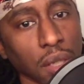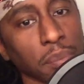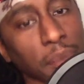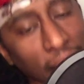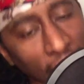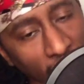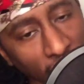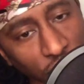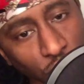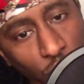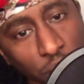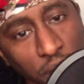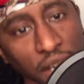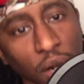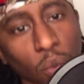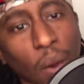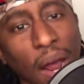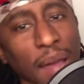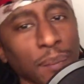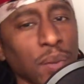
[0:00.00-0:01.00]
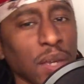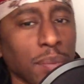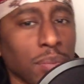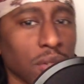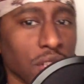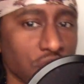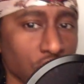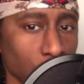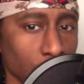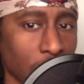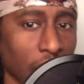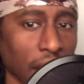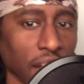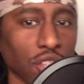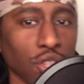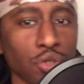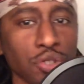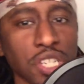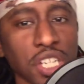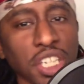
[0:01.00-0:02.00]
But how you get white people is you got to
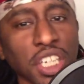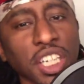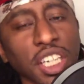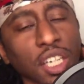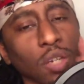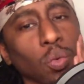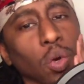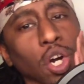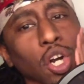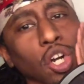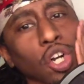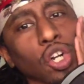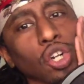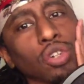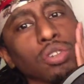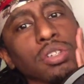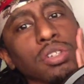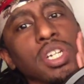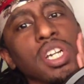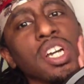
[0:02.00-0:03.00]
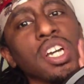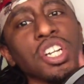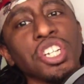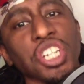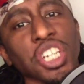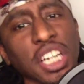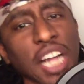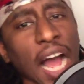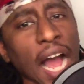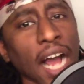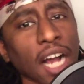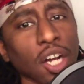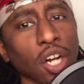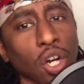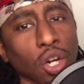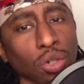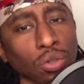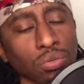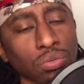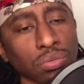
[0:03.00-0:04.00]
use the key word
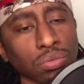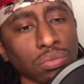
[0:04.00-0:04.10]
Chicago.